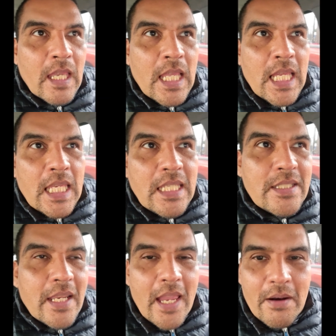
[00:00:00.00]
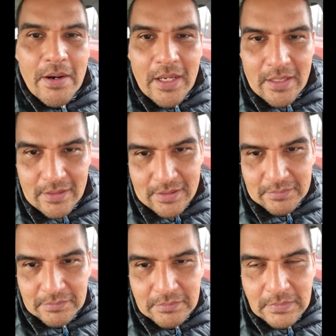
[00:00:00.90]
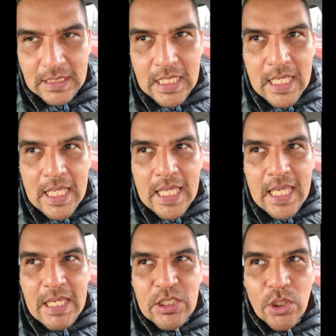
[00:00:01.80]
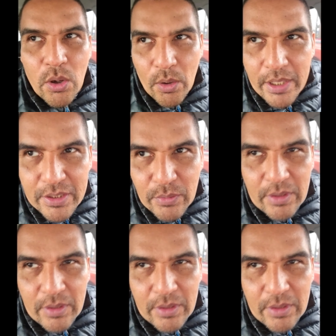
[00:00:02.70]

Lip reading: He's arrogant. He toys with